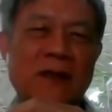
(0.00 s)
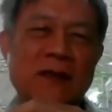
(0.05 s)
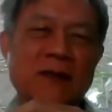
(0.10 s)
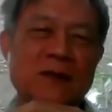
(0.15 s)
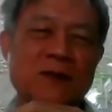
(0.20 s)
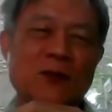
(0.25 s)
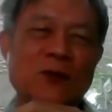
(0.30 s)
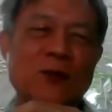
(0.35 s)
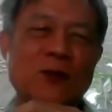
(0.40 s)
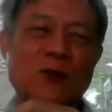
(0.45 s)

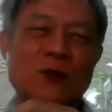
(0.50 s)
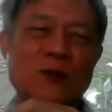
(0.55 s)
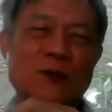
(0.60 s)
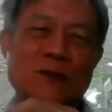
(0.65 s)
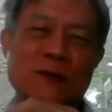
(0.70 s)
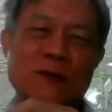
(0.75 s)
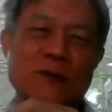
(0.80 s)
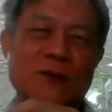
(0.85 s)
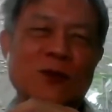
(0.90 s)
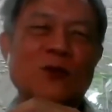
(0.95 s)

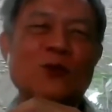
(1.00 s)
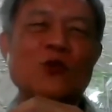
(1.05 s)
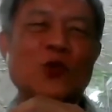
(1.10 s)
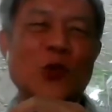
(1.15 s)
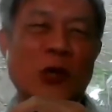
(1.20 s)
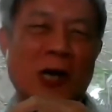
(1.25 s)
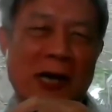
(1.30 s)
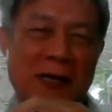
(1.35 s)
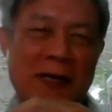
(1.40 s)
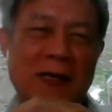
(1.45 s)
So don't
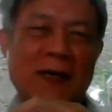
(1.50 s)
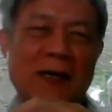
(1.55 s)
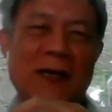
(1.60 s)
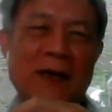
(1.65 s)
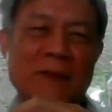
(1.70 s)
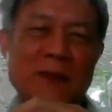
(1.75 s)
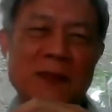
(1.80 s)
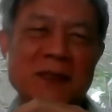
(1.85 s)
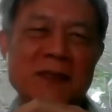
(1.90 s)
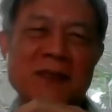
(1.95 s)
try lah. I
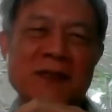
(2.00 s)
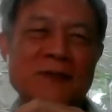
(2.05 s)
mean,